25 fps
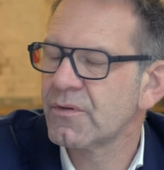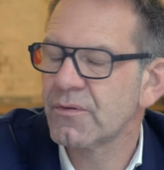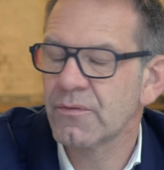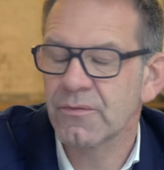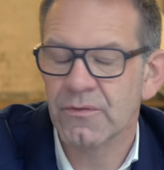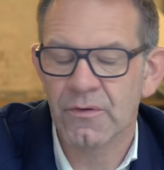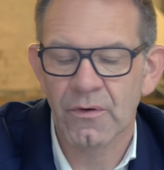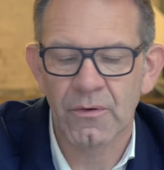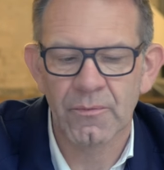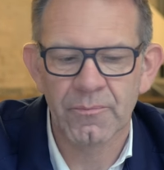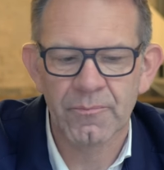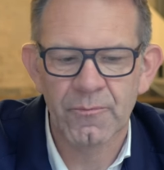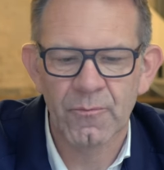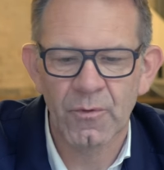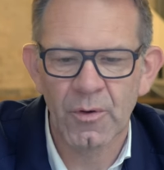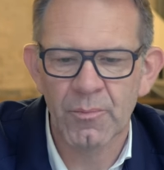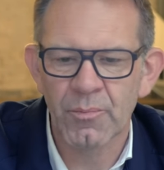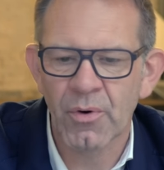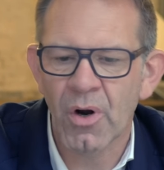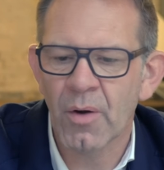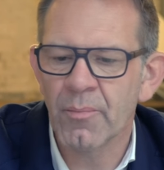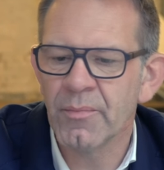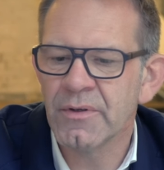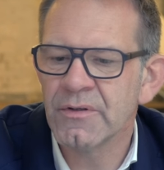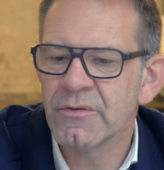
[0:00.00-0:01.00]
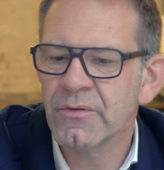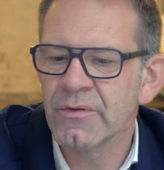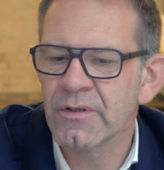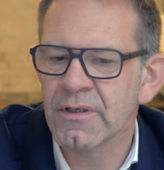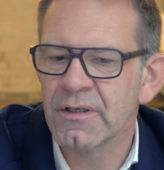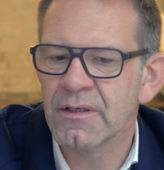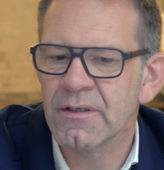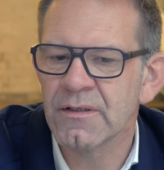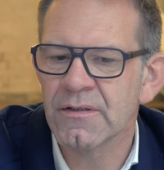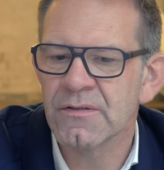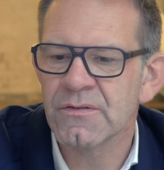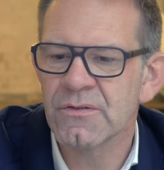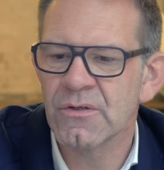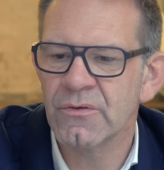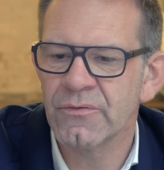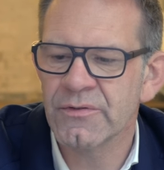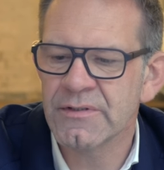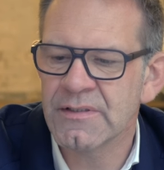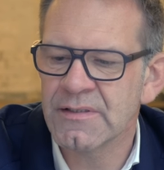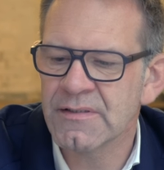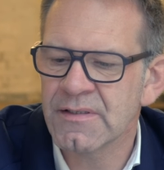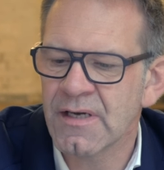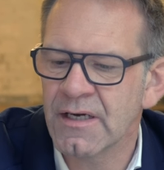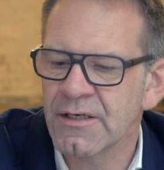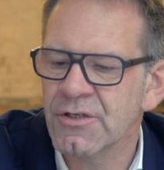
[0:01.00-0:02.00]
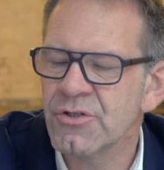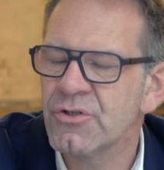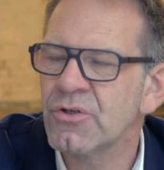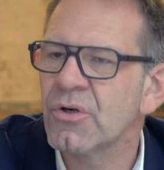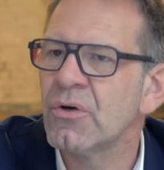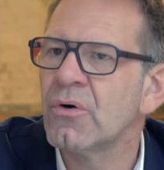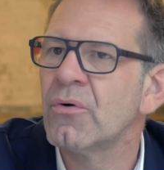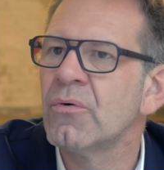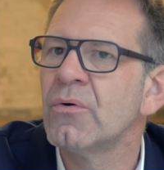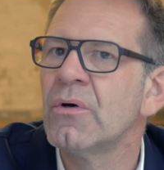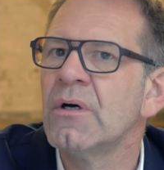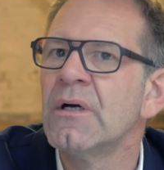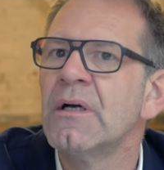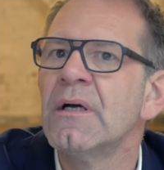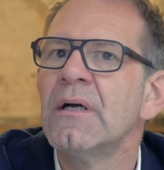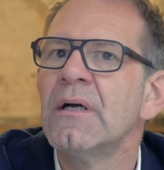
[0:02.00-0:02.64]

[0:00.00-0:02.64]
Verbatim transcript: So what brought me to the service design show?